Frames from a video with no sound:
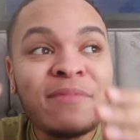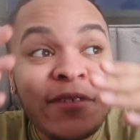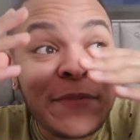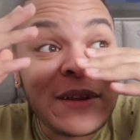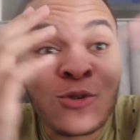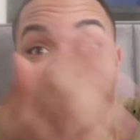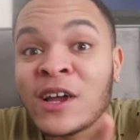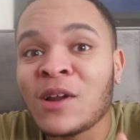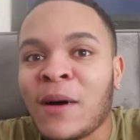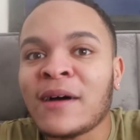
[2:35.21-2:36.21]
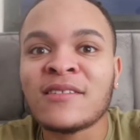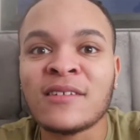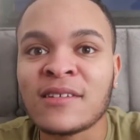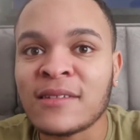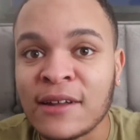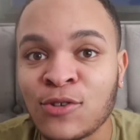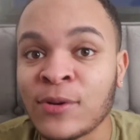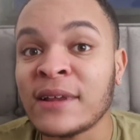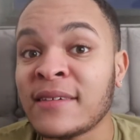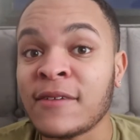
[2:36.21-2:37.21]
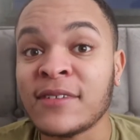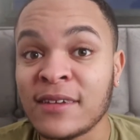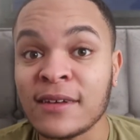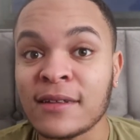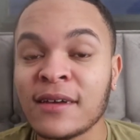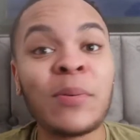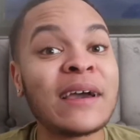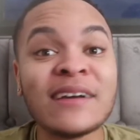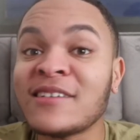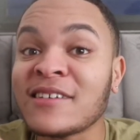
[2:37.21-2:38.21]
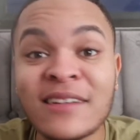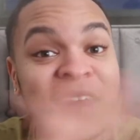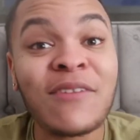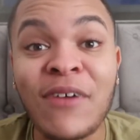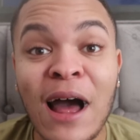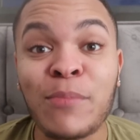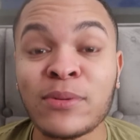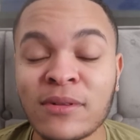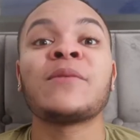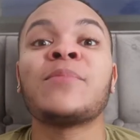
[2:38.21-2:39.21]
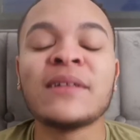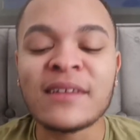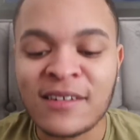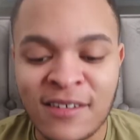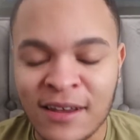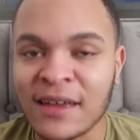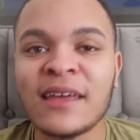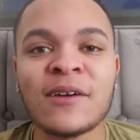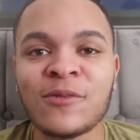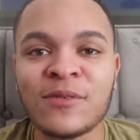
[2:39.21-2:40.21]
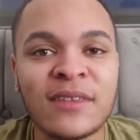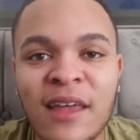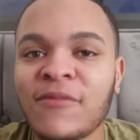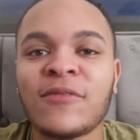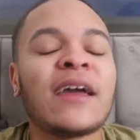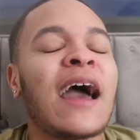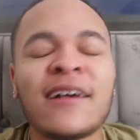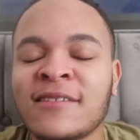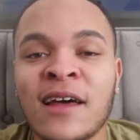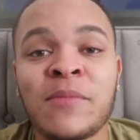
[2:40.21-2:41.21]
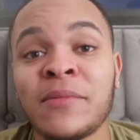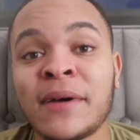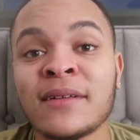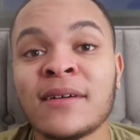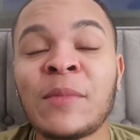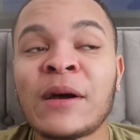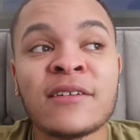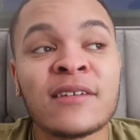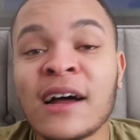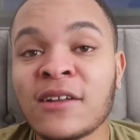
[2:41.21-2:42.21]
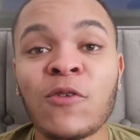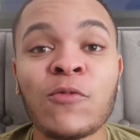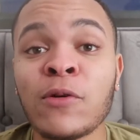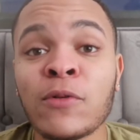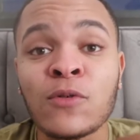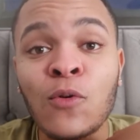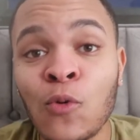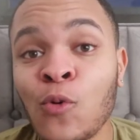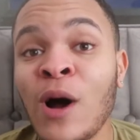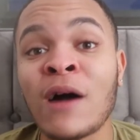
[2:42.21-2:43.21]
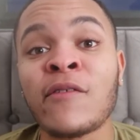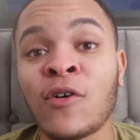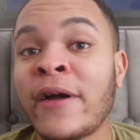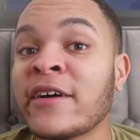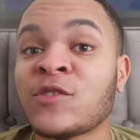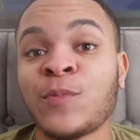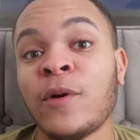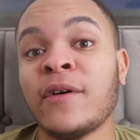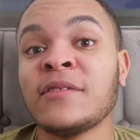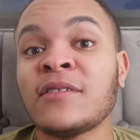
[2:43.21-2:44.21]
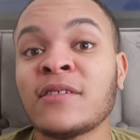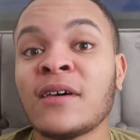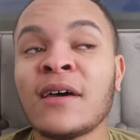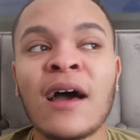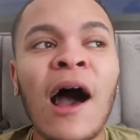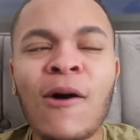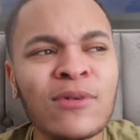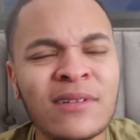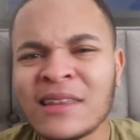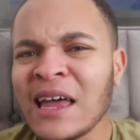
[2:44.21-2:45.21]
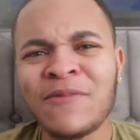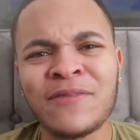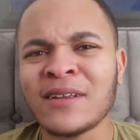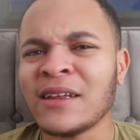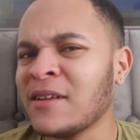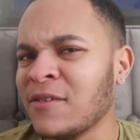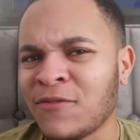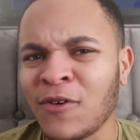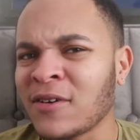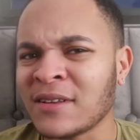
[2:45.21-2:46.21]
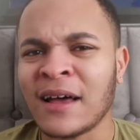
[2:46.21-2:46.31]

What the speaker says: We've been talking about it since like 2017, but it just never happened. But this year it has to happen, man, because I know we would all have a great experience. I would definitely vlog